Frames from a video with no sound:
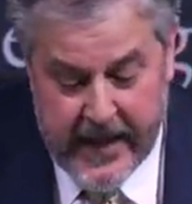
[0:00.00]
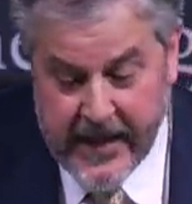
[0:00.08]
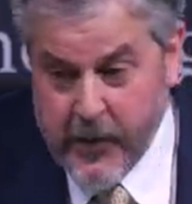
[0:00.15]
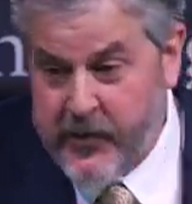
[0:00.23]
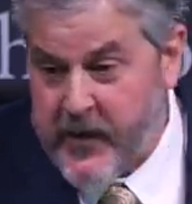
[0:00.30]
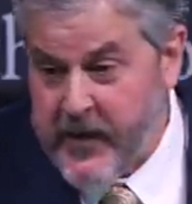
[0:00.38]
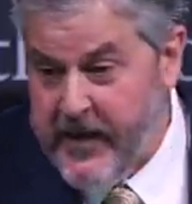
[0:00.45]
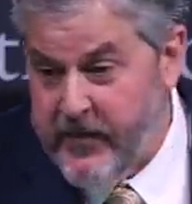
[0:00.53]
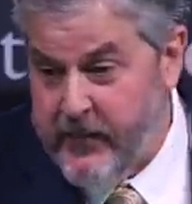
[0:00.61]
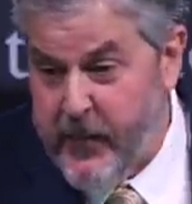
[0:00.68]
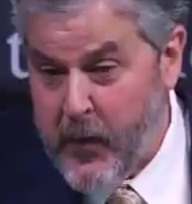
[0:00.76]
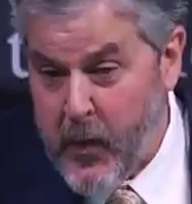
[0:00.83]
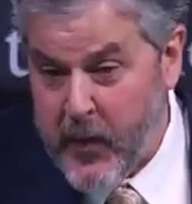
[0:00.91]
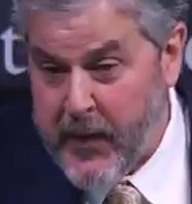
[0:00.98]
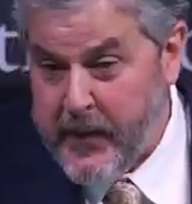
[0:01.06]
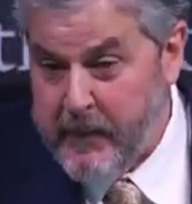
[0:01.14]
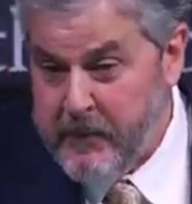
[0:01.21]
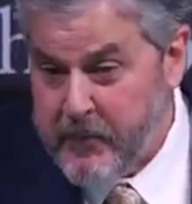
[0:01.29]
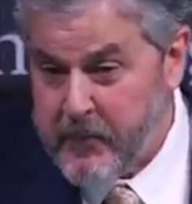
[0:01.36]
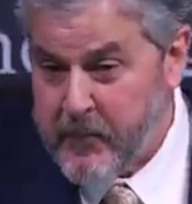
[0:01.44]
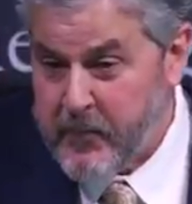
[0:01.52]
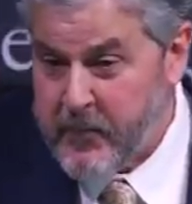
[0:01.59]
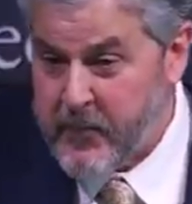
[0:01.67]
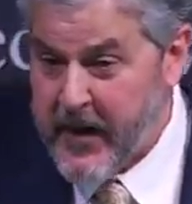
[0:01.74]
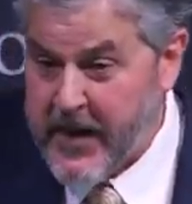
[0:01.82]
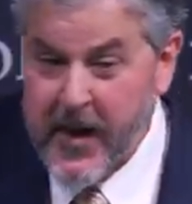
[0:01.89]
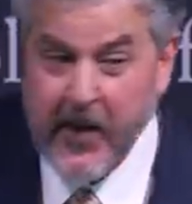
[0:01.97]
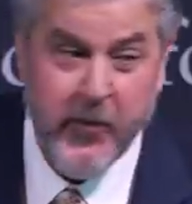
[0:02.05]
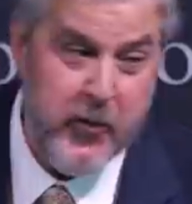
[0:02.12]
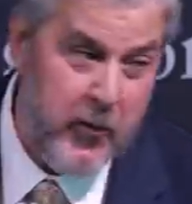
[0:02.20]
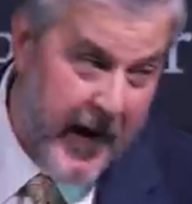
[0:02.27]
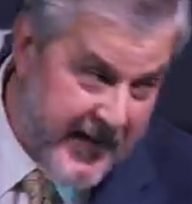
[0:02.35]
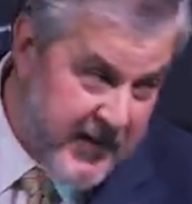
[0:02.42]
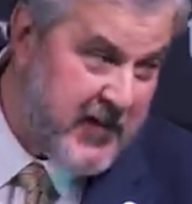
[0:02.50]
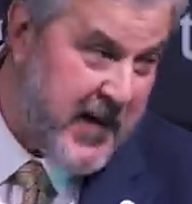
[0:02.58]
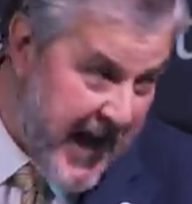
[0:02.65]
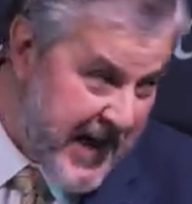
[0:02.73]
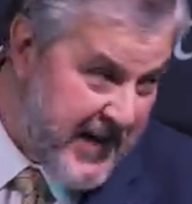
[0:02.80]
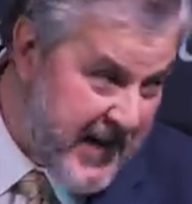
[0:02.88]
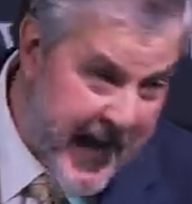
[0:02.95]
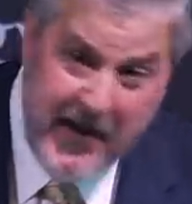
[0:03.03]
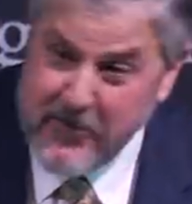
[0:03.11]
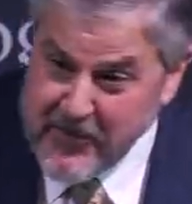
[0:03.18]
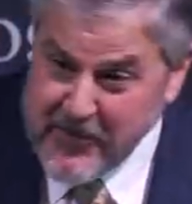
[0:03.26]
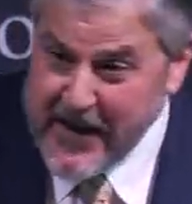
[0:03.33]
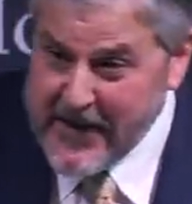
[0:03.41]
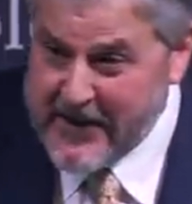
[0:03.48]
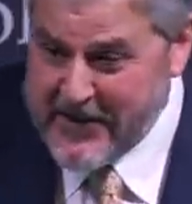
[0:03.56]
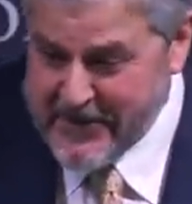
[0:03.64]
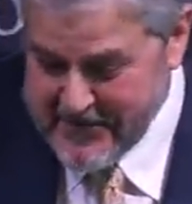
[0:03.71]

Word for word: I used to live in Florida, another great state, I understand.